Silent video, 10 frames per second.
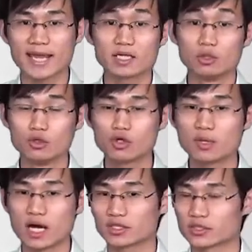and a
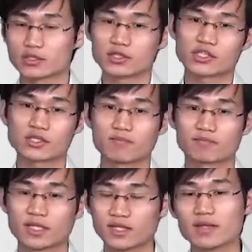loop occurs.
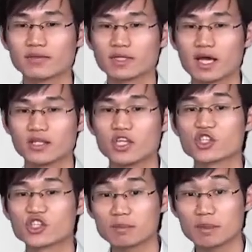Then the
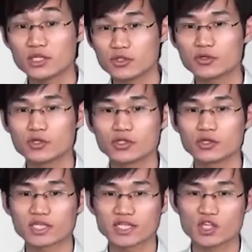CPU
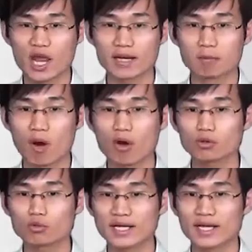usage and
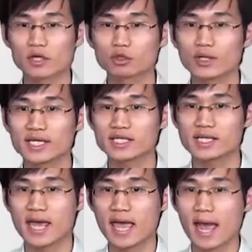port rate increase,
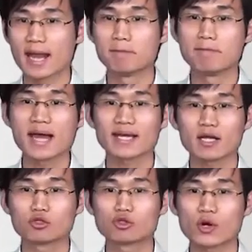and MAC
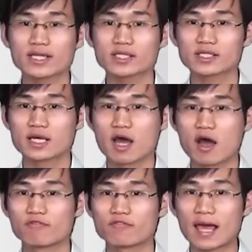address
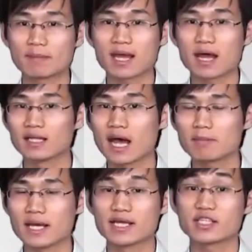flapping
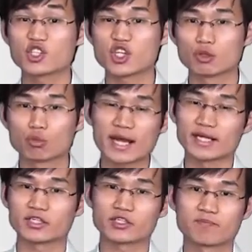alarm is
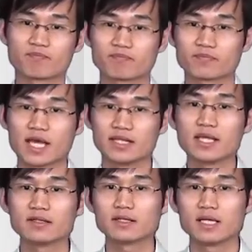generated.
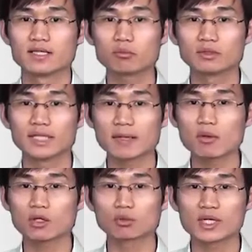Then
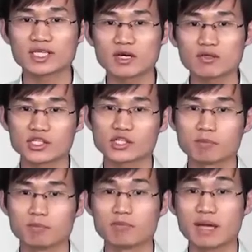network resources
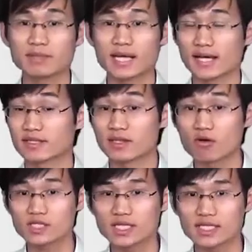may be
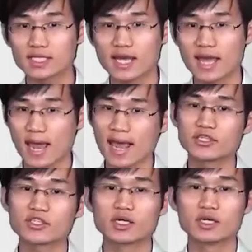exhausted
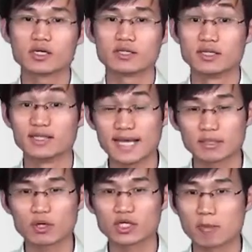and the
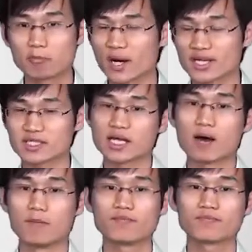network breaks down.